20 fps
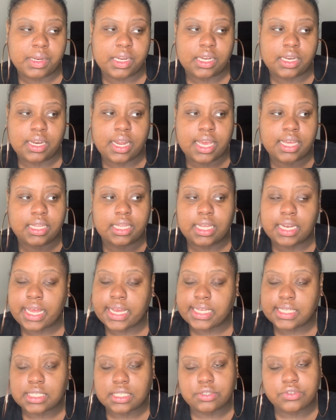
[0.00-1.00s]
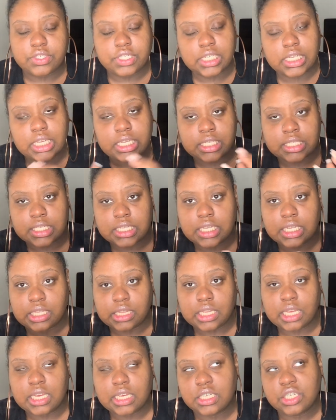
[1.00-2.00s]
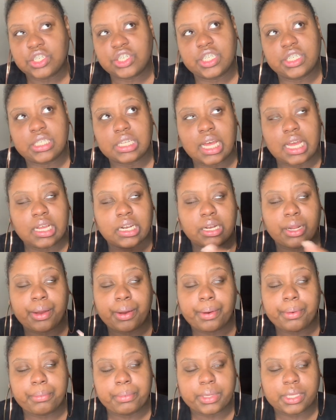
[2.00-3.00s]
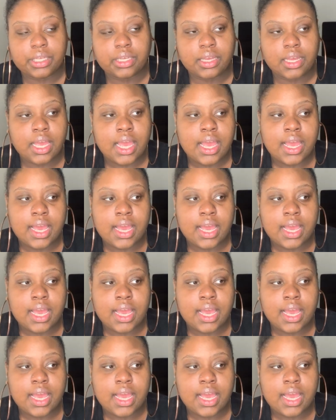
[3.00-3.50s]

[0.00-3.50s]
And then Nathan asks if she needs anything and she's like, no, I'm good.